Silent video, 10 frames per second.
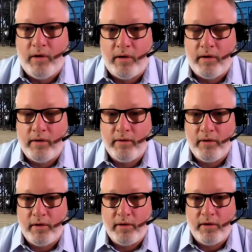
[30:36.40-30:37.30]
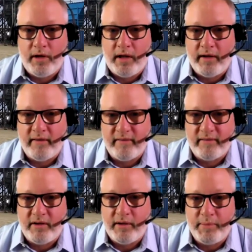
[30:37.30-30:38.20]
are are not
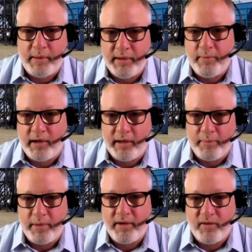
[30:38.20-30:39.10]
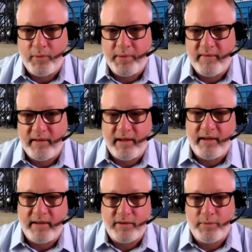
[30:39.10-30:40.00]
necessarily public market participants. They
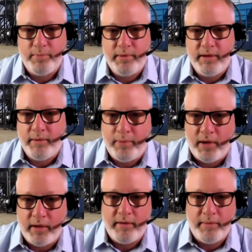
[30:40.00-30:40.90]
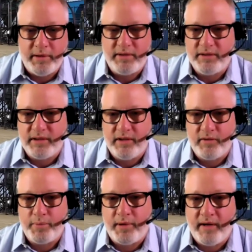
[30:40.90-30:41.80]
kind of just, bought a bunch of
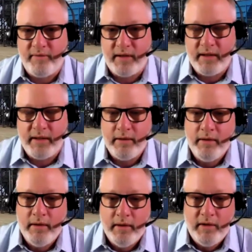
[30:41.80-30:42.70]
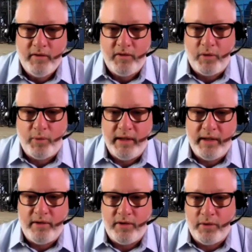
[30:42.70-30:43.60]
shares privately. So we
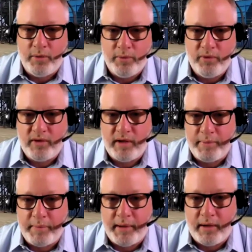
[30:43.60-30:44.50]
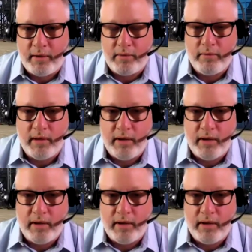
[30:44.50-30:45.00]
need to step up our